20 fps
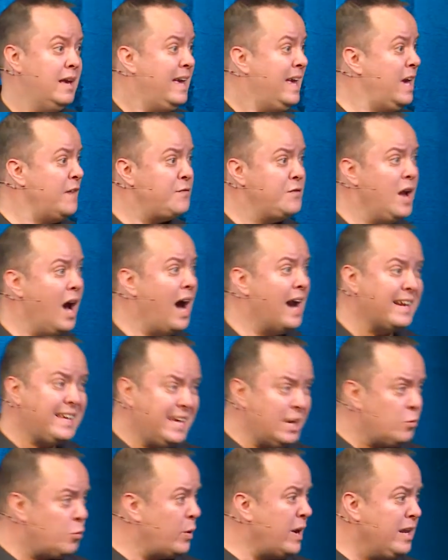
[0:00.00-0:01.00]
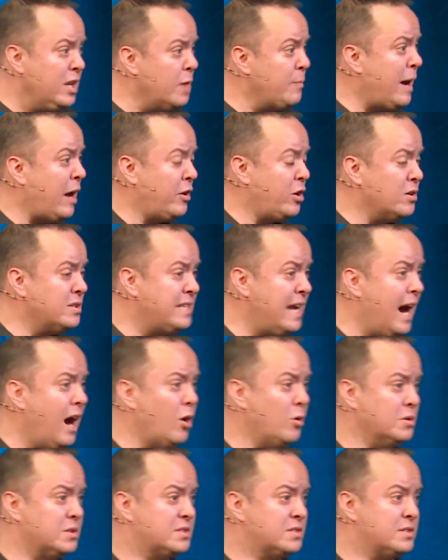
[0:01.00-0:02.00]
If not, get real about your
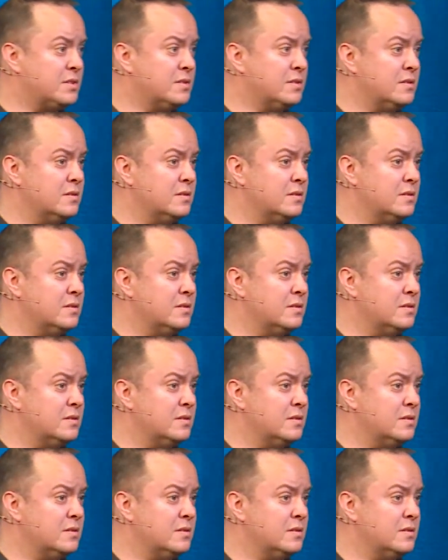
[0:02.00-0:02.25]
doubts.